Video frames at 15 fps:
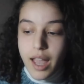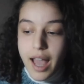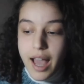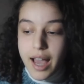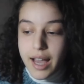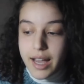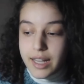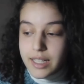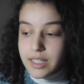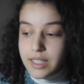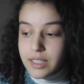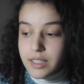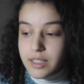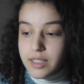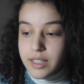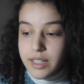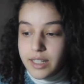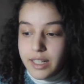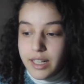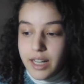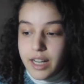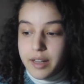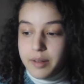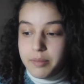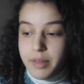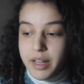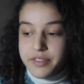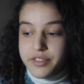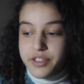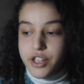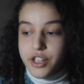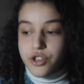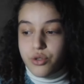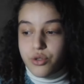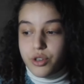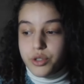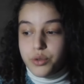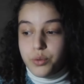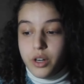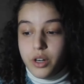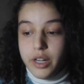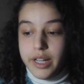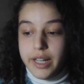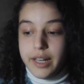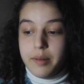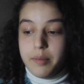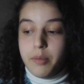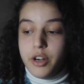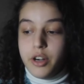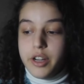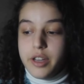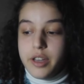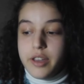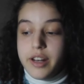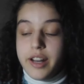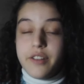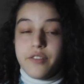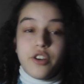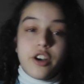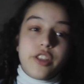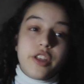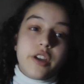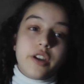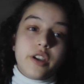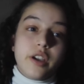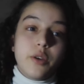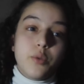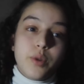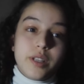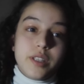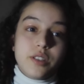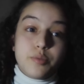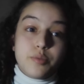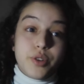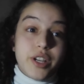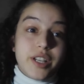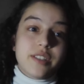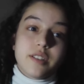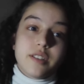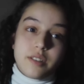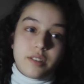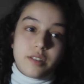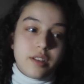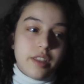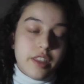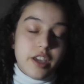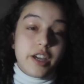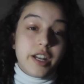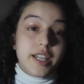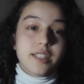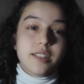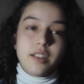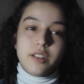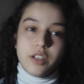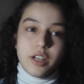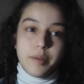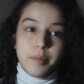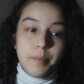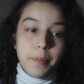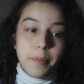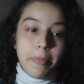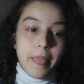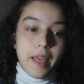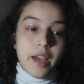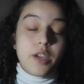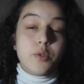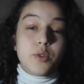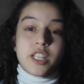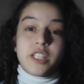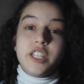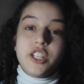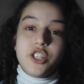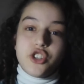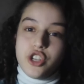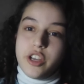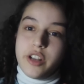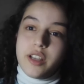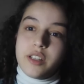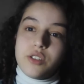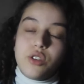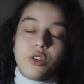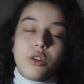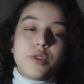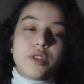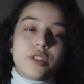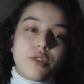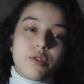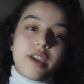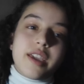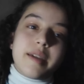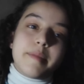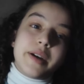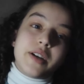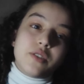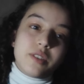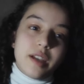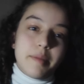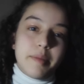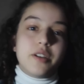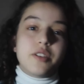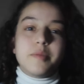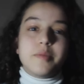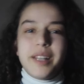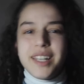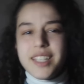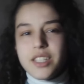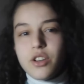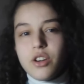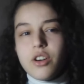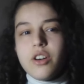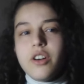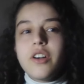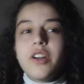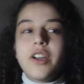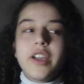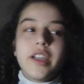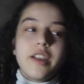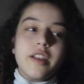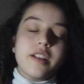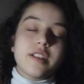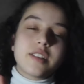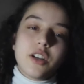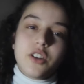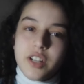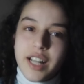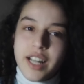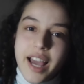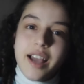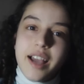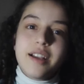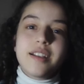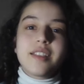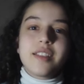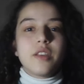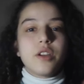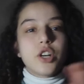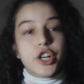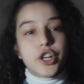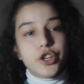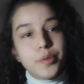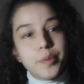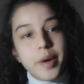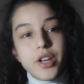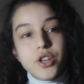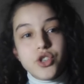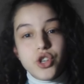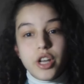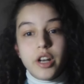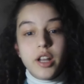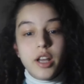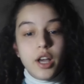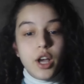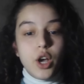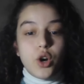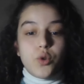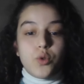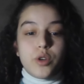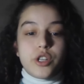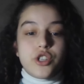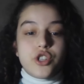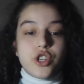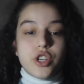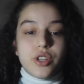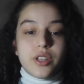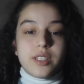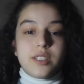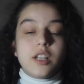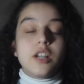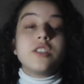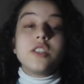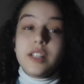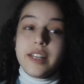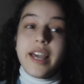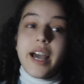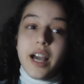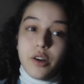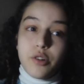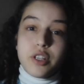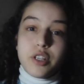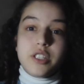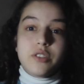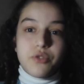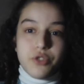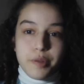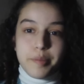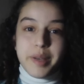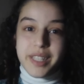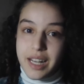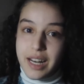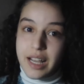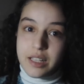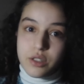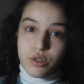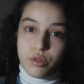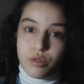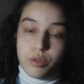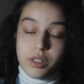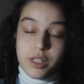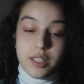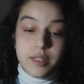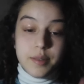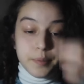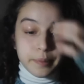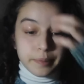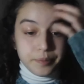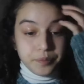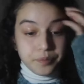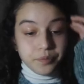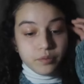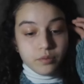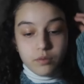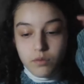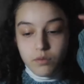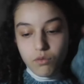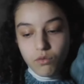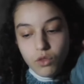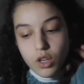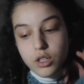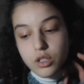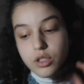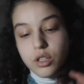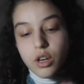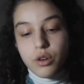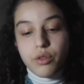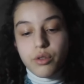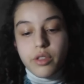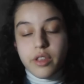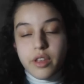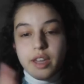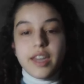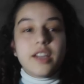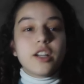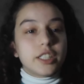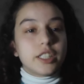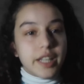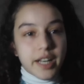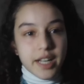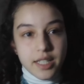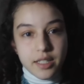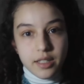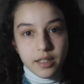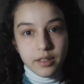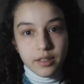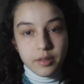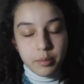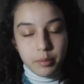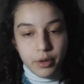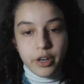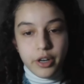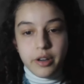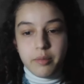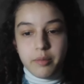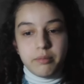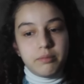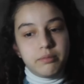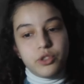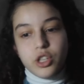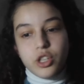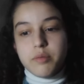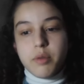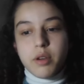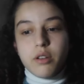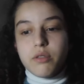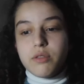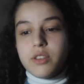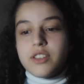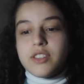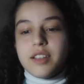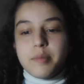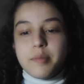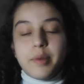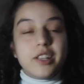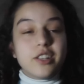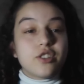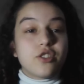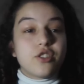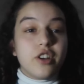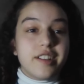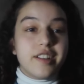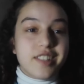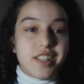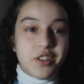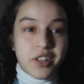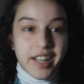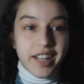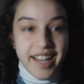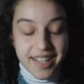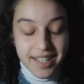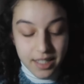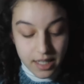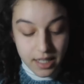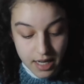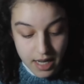And after a short while, my grandfather went present. They arrested him. He was a teacher and always talking about Palestine. It's our land, their occupation. Which is until now it's forbidden at schools. So he got arrested by just because he said Palestine is our land.